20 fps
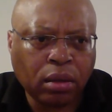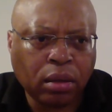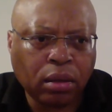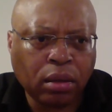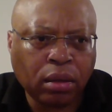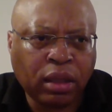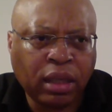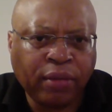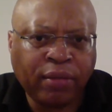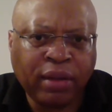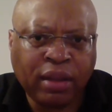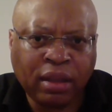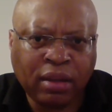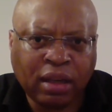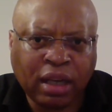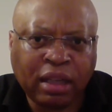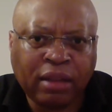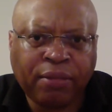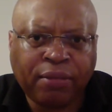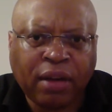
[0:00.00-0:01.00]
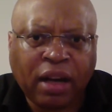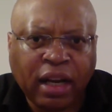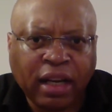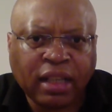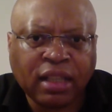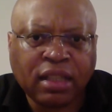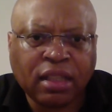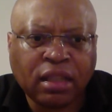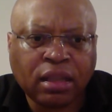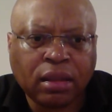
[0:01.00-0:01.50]
giving
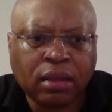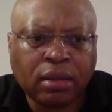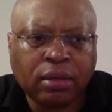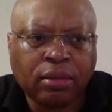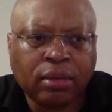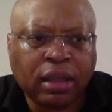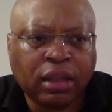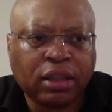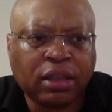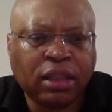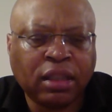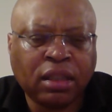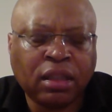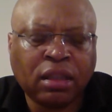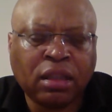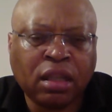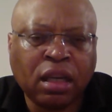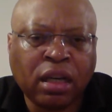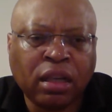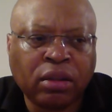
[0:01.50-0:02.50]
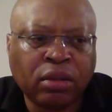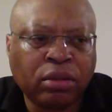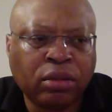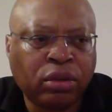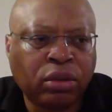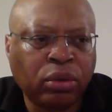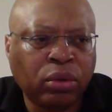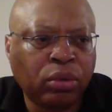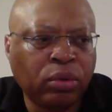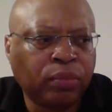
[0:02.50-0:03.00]
advice that she's entitled
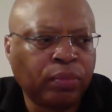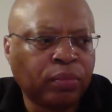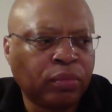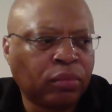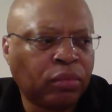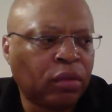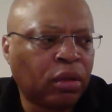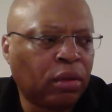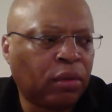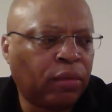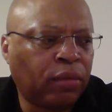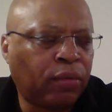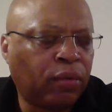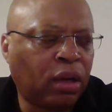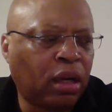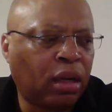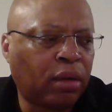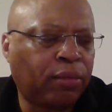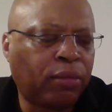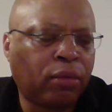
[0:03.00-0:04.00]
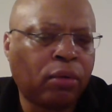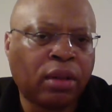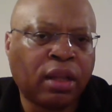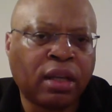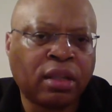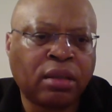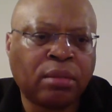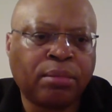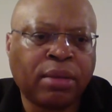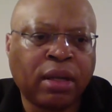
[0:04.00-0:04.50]
to
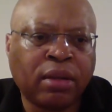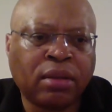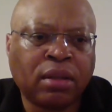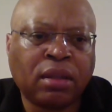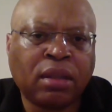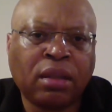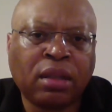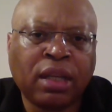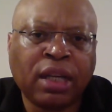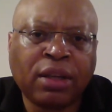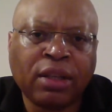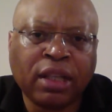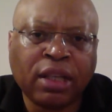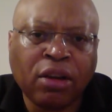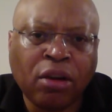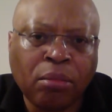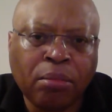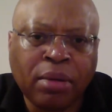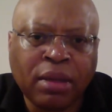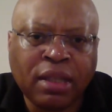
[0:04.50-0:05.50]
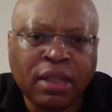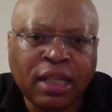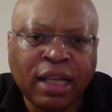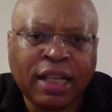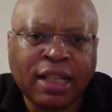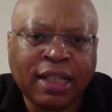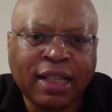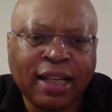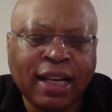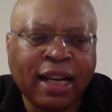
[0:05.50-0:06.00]
£4,000 under the Land
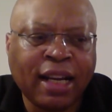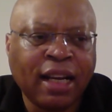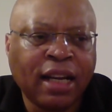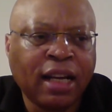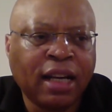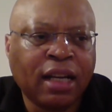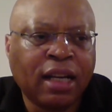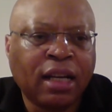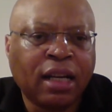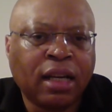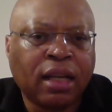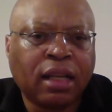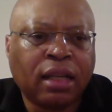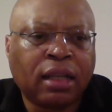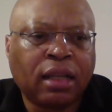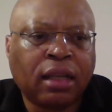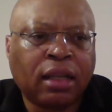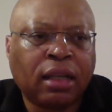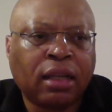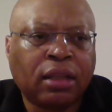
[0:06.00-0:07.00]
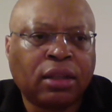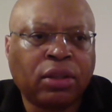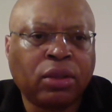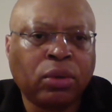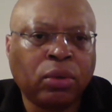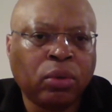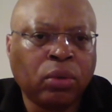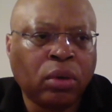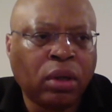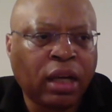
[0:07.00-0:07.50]
Compensation Act
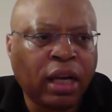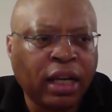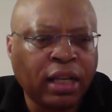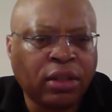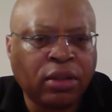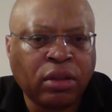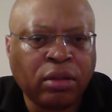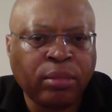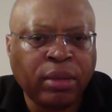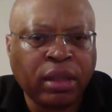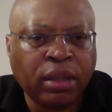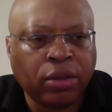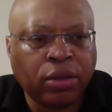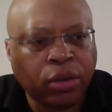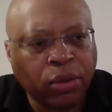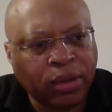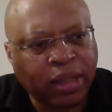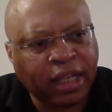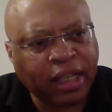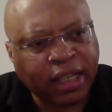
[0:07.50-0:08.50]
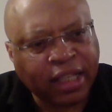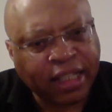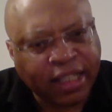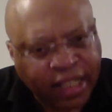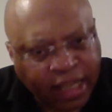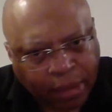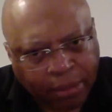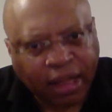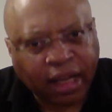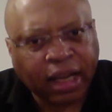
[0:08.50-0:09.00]
to A2Dominion, who then
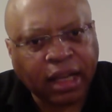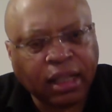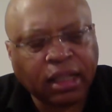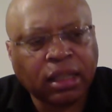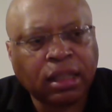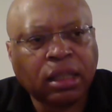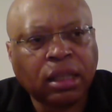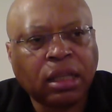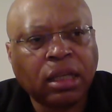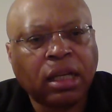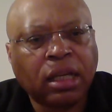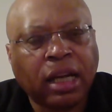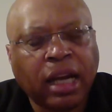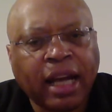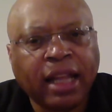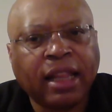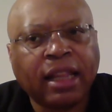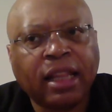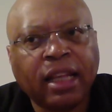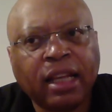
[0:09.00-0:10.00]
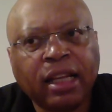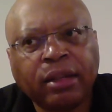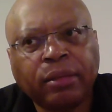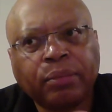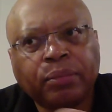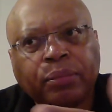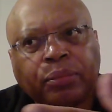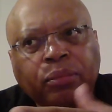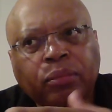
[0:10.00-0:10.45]
accept that and then